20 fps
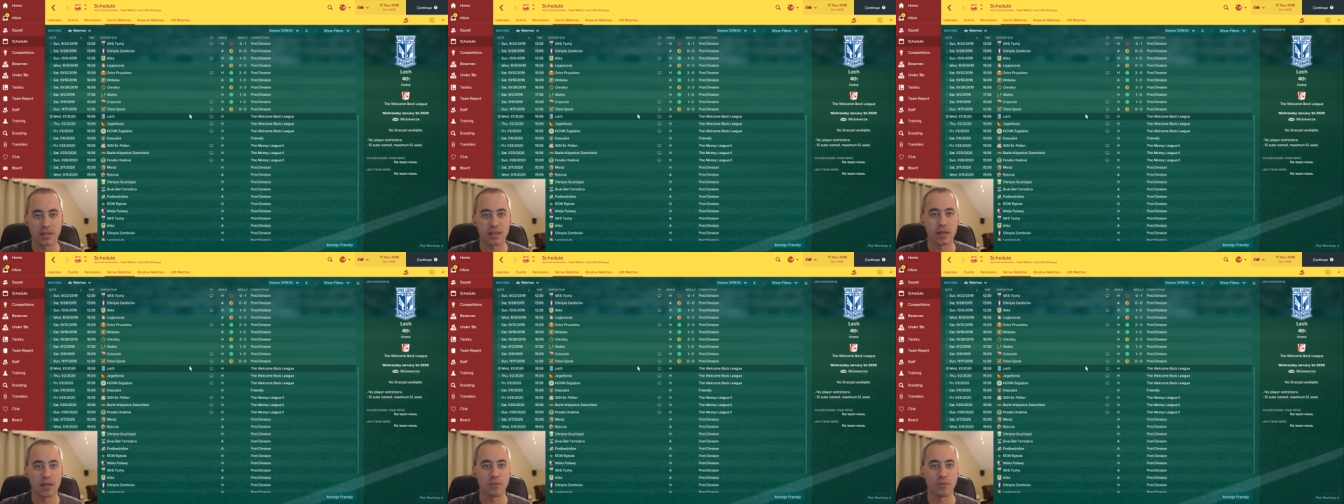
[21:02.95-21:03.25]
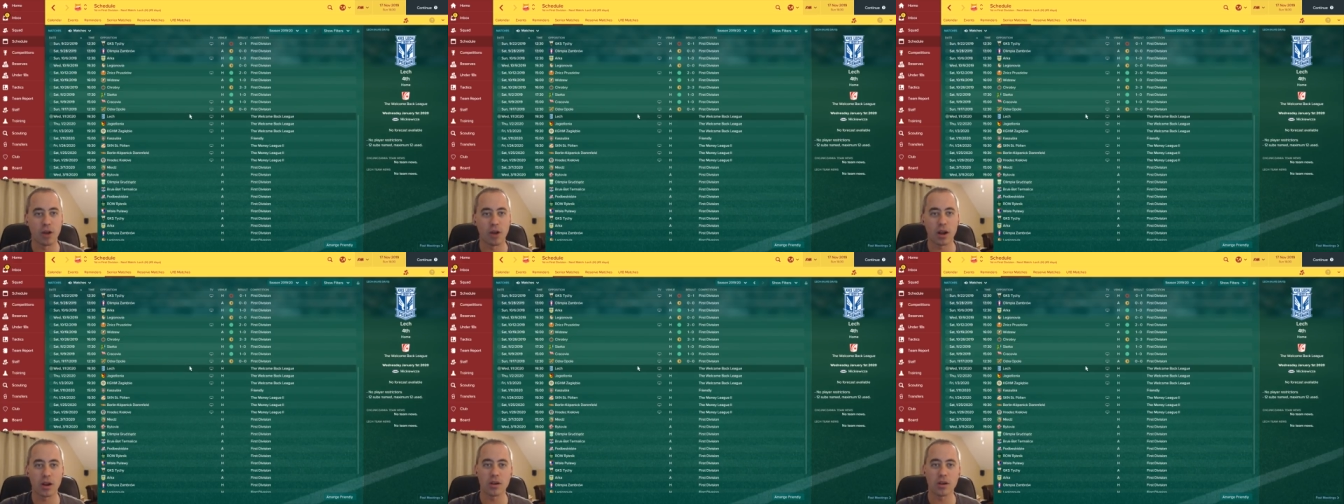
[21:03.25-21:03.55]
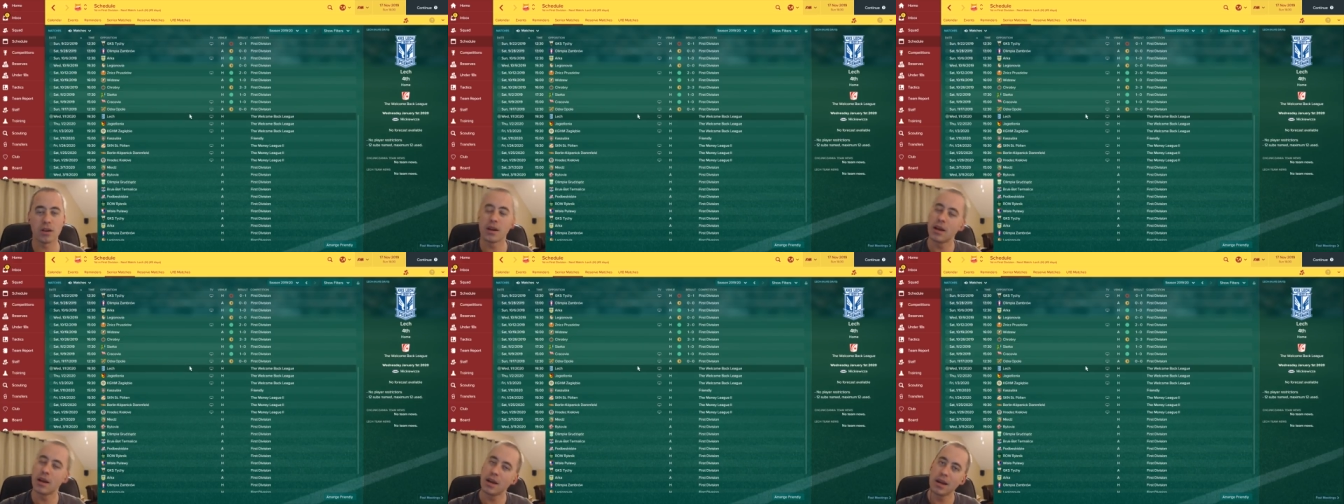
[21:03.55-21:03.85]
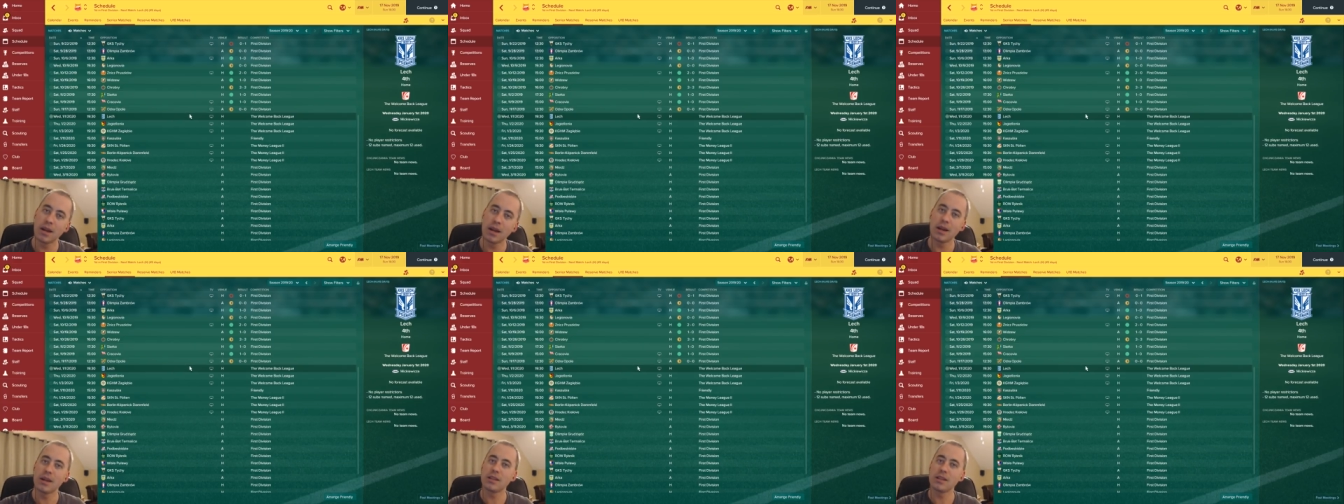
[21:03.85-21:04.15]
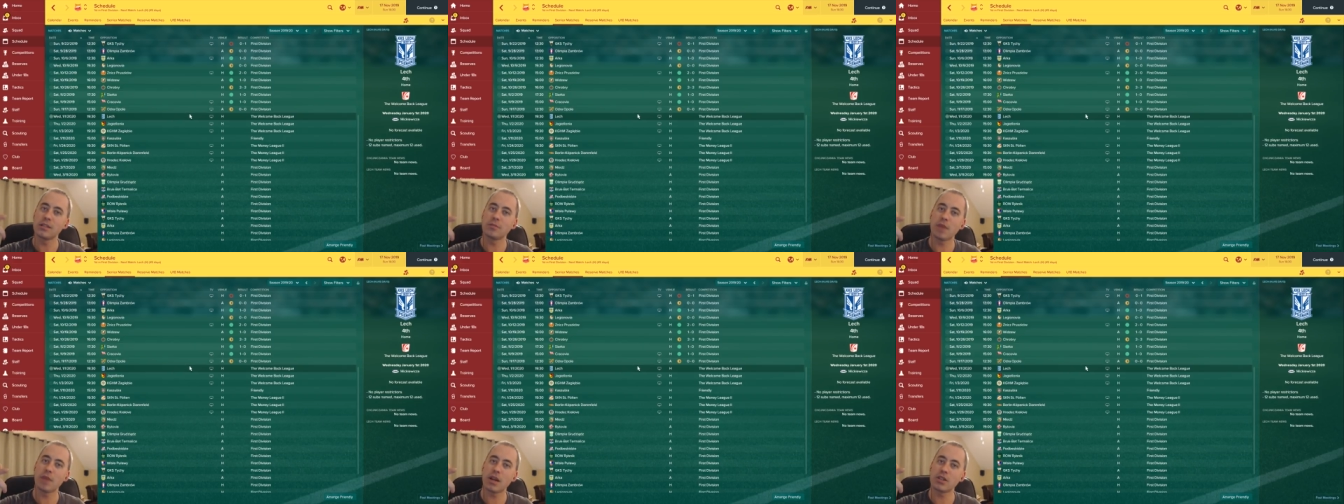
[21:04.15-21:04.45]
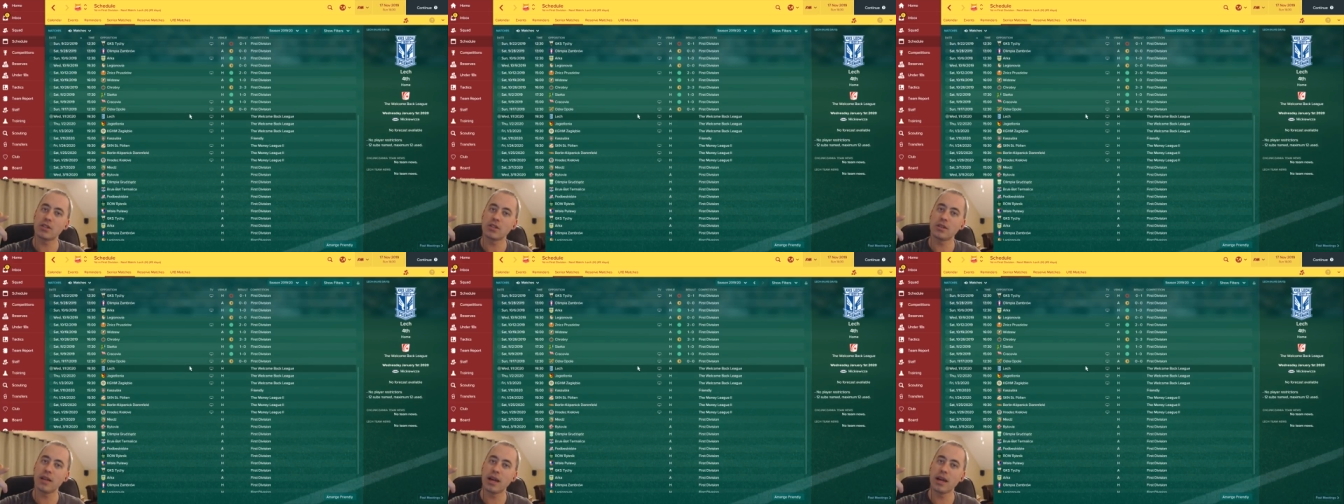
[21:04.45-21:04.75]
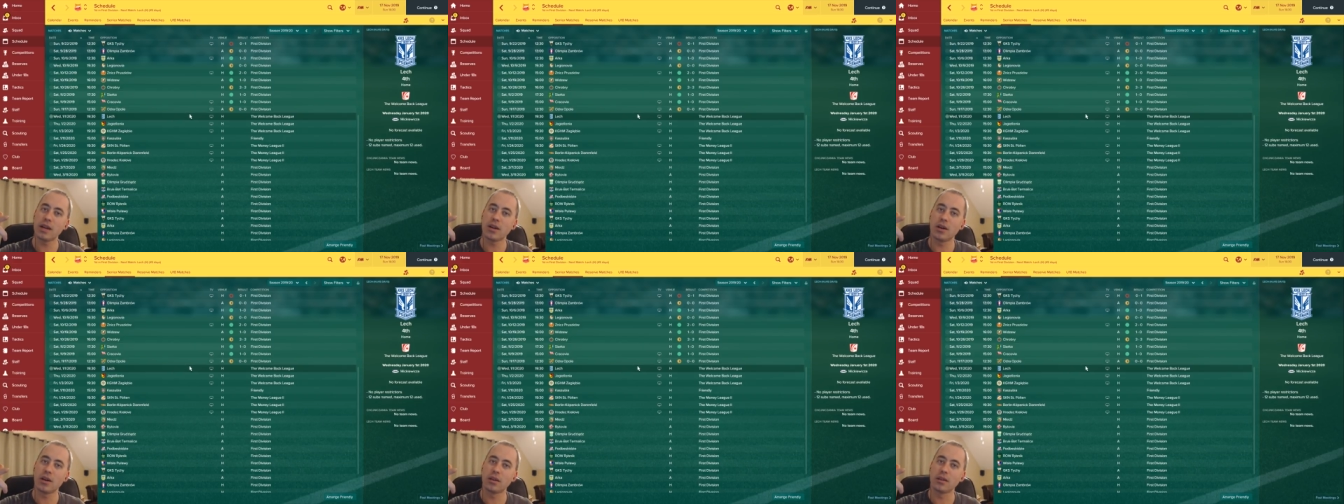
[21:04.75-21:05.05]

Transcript: team record. Smash a like on